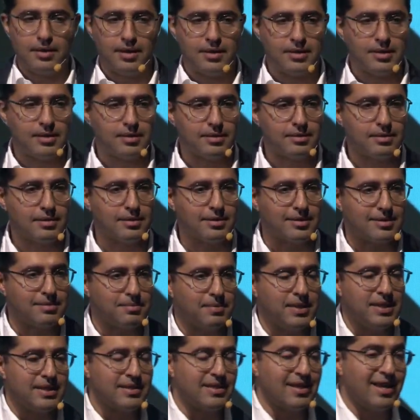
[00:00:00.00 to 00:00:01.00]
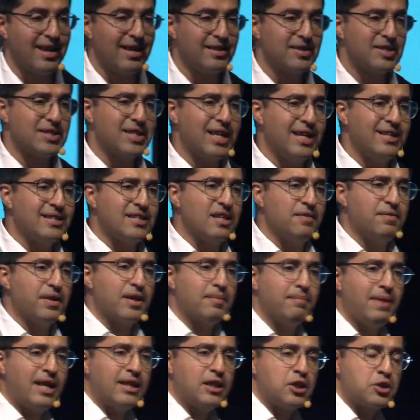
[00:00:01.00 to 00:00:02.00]
as it's been saying,
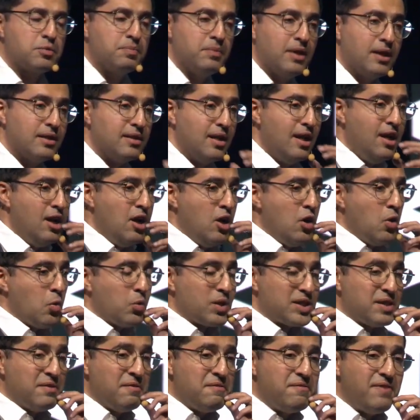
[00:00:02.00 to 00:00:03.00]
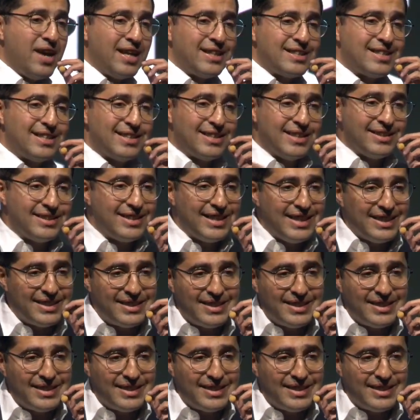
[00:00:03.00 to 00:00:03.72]
scientific management, was invented in the